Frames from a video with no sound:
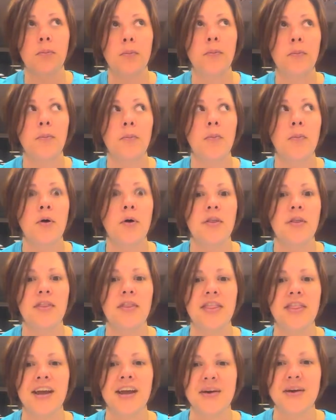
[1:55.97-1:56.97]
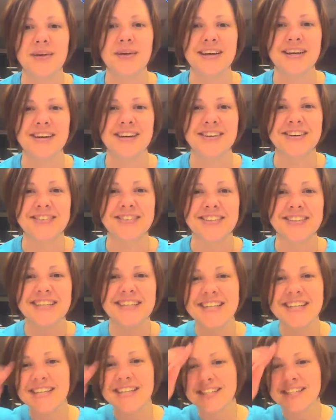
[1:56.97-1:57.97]
There we
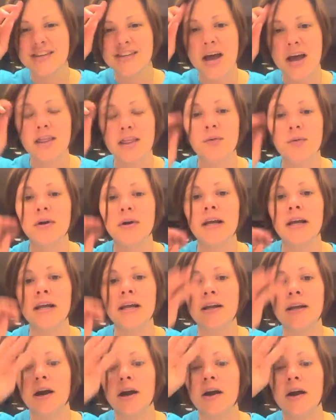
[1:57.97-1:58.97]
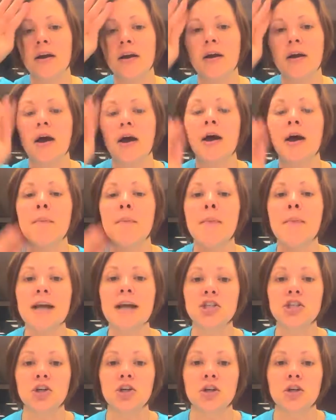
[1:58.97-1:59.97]
go. So now that we're in our
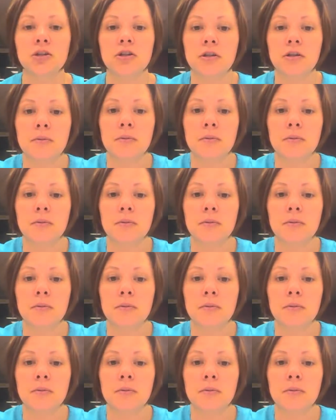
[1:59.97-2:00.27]
magical